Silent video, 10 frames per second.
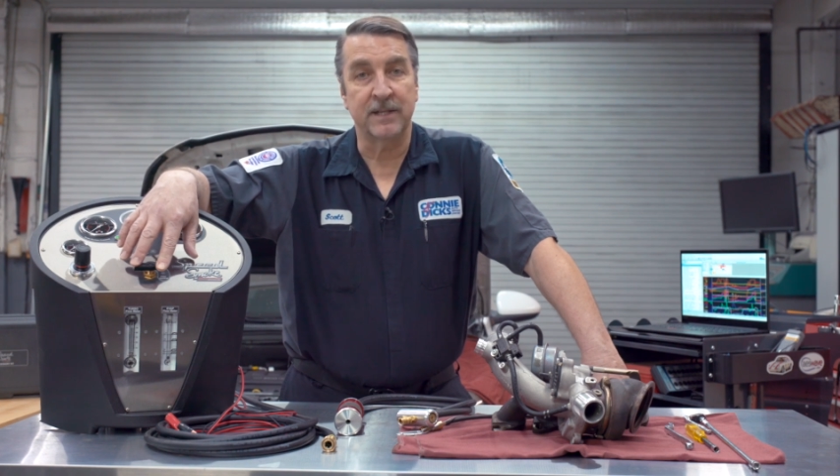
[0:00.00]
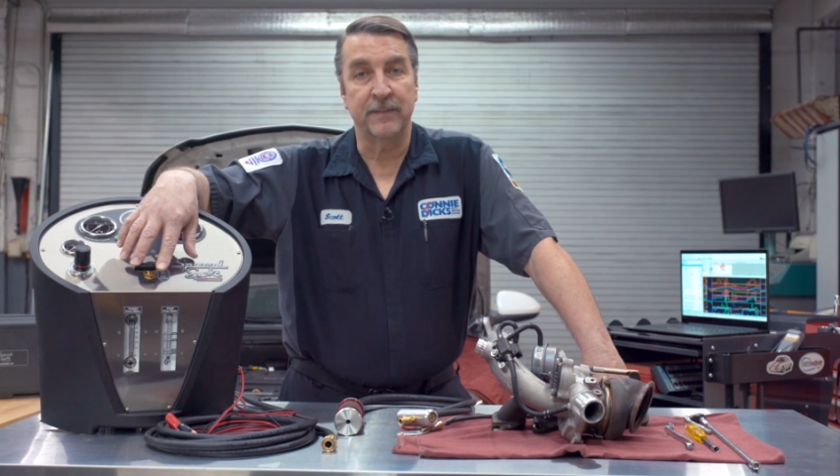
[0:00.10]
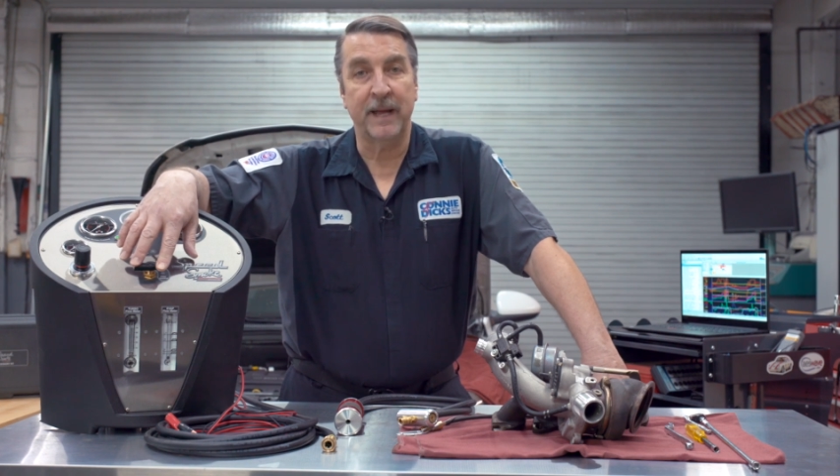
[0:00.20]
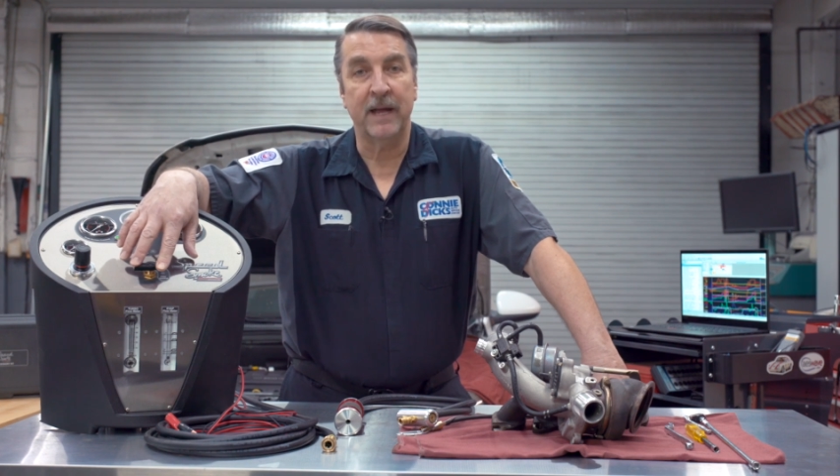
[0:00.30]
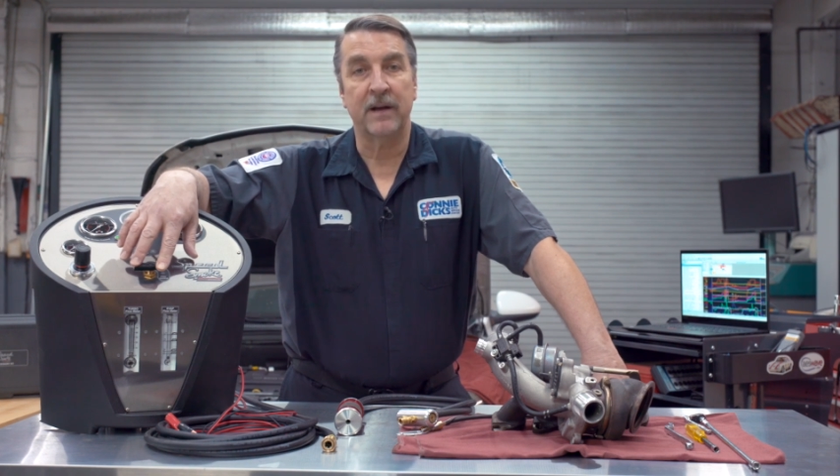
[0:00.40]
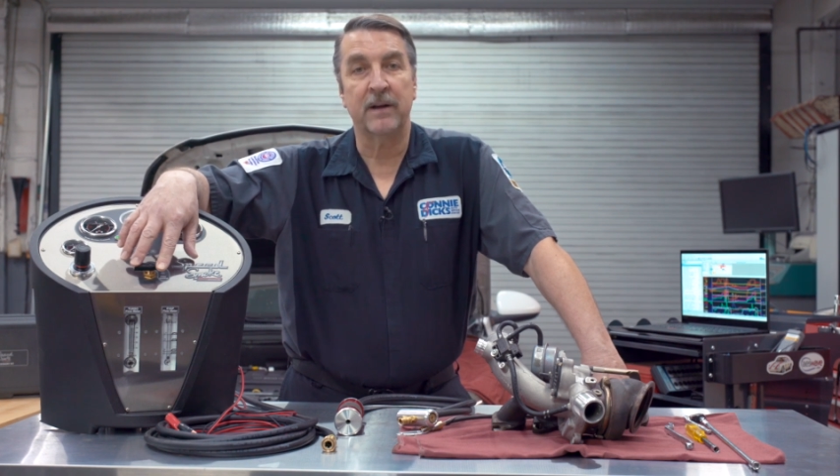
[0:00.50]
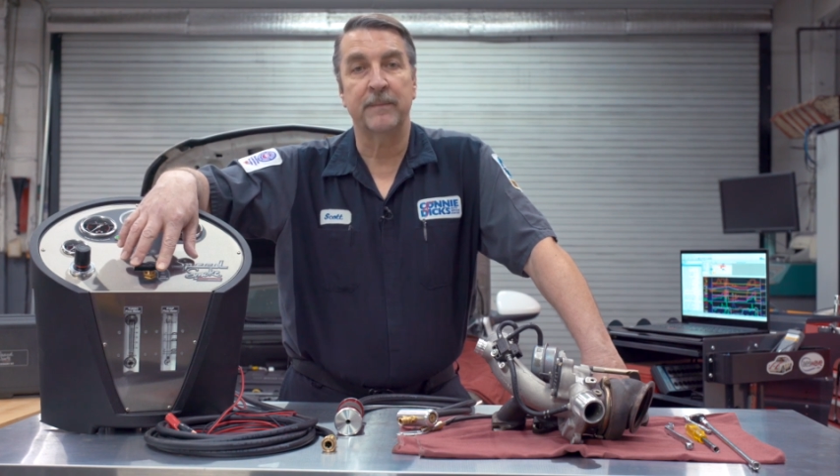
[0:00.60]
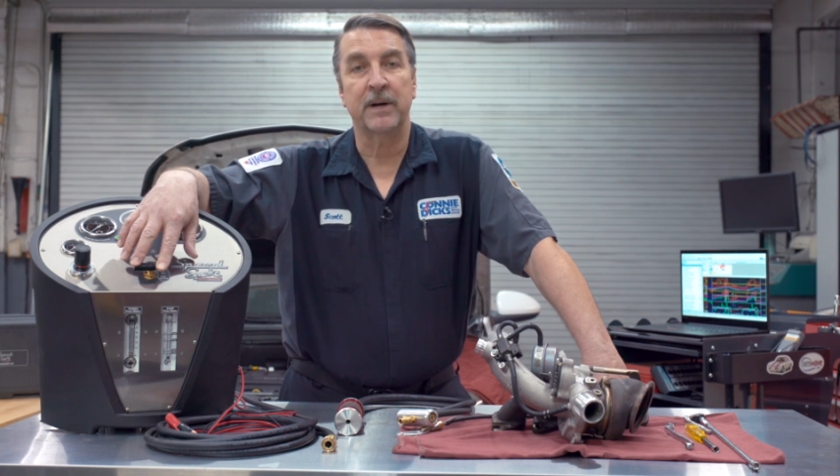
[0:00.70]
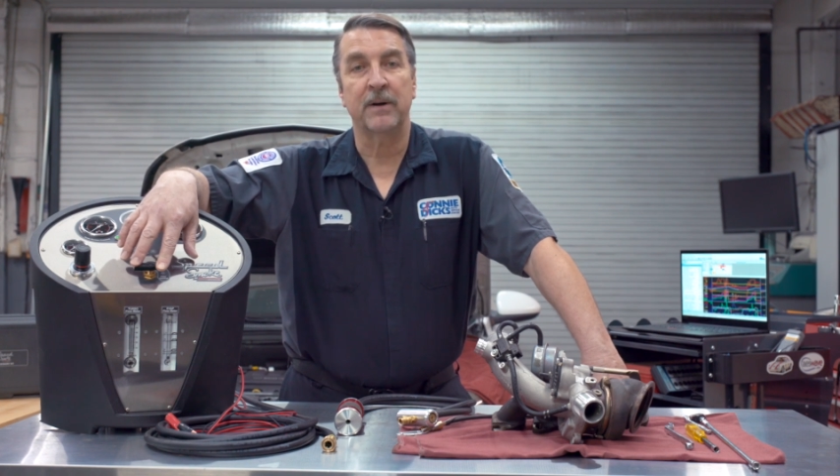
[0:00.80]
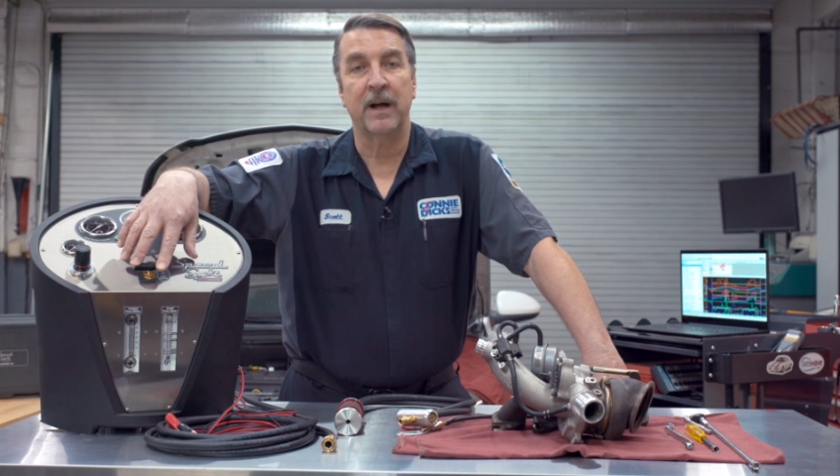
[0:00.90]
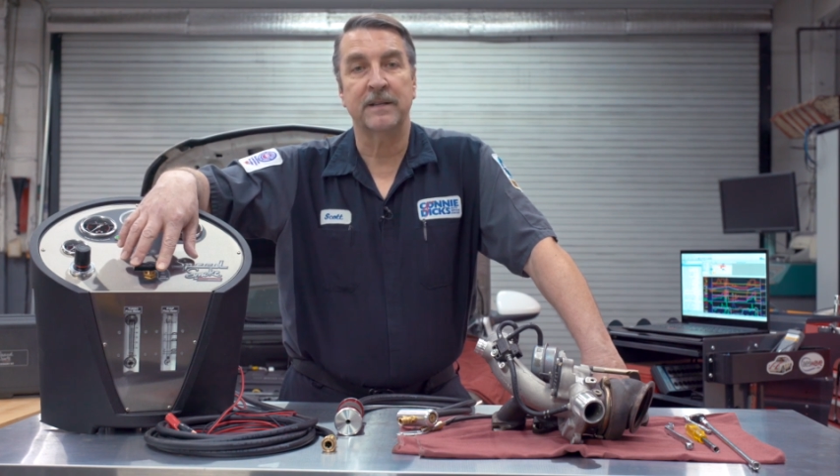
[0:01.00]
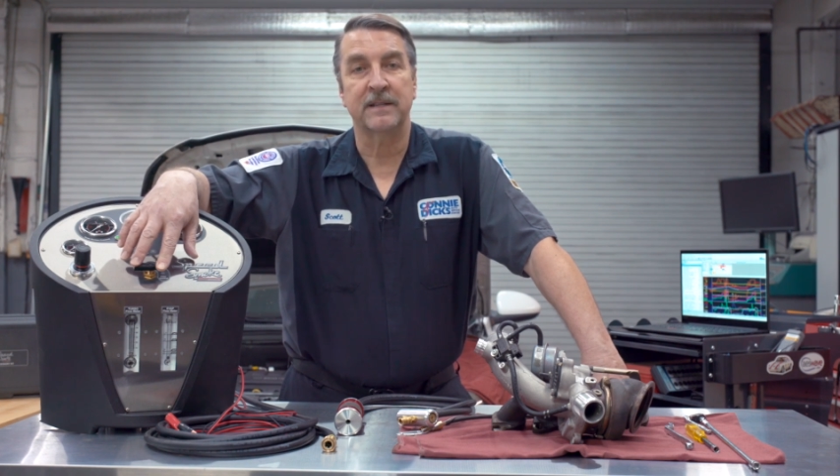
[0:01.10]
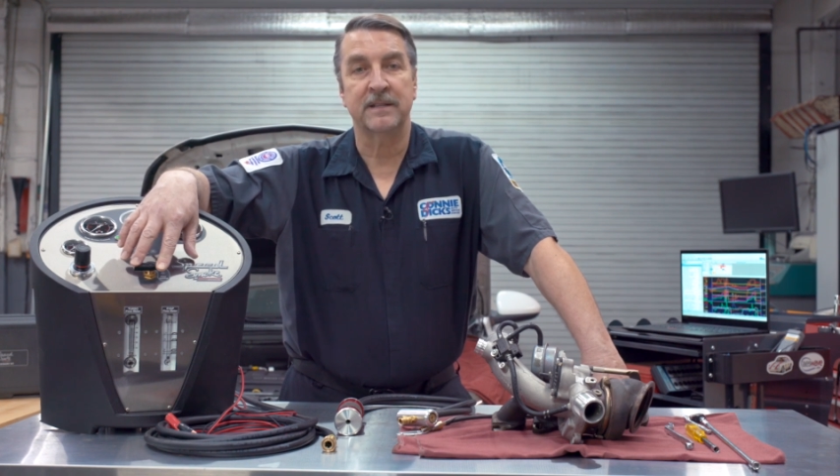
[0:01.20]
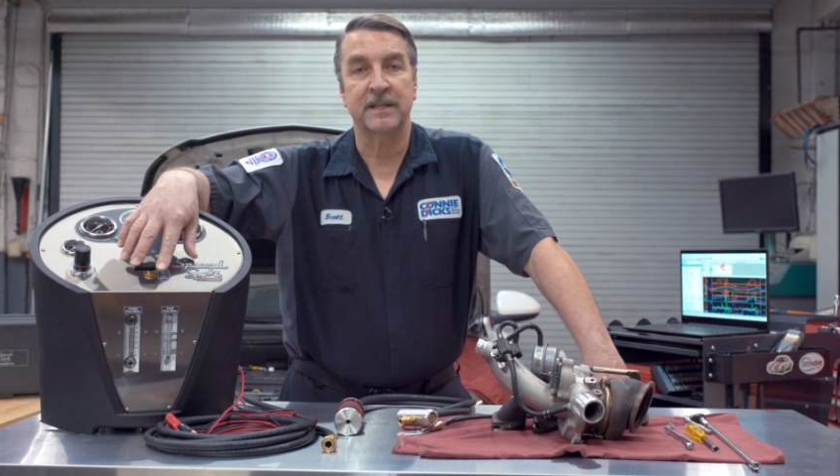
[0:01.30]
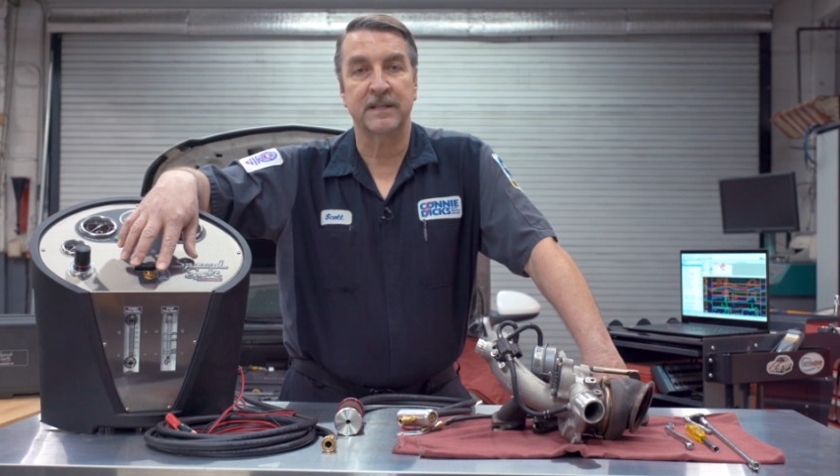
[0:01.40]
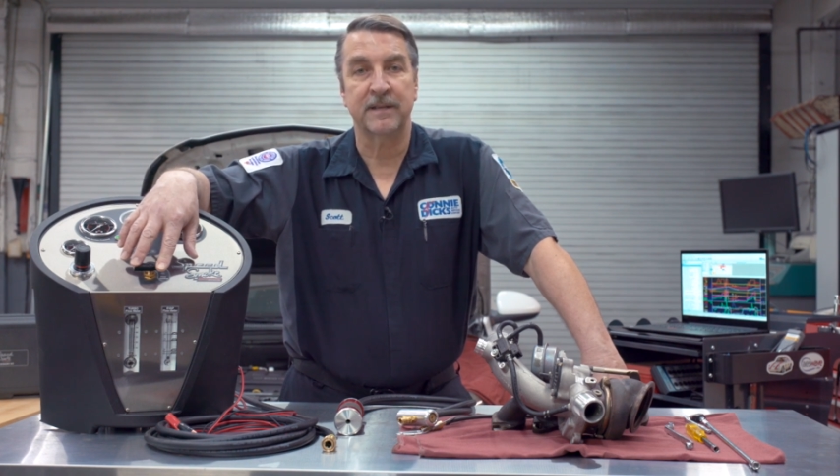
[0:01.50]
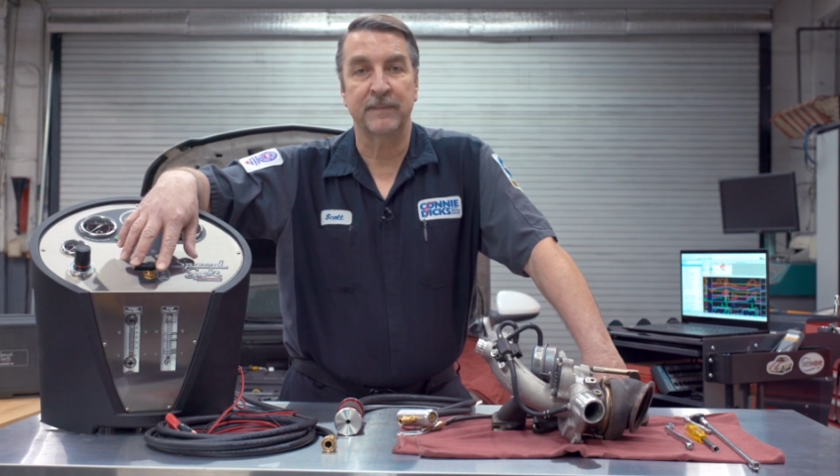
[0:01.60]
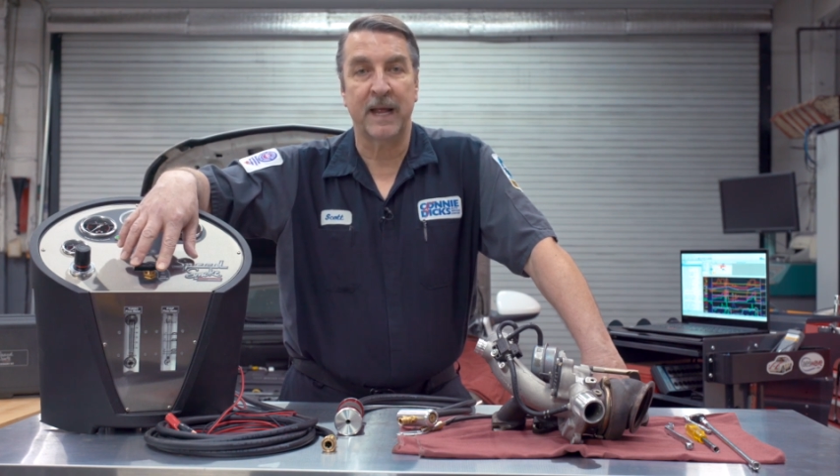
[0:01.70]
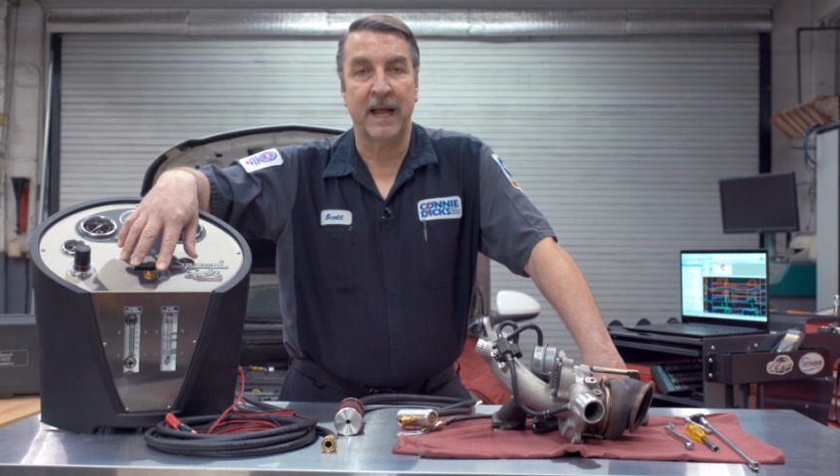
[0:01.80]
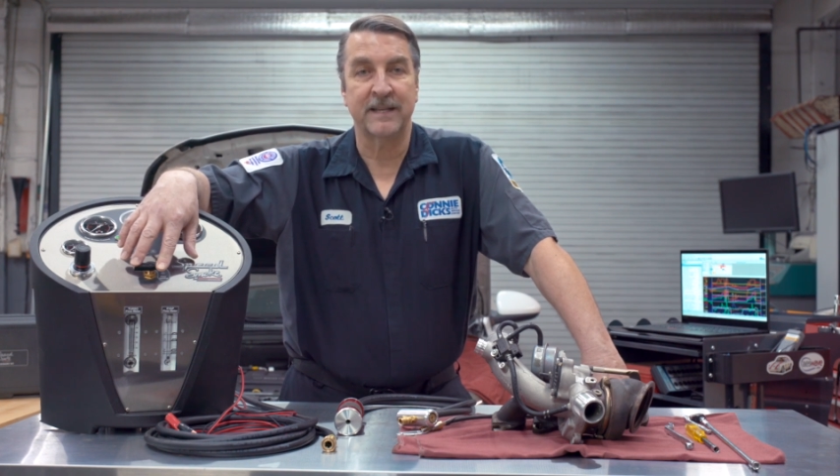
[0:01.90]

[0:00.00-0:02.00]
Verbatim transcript: you may come across a system that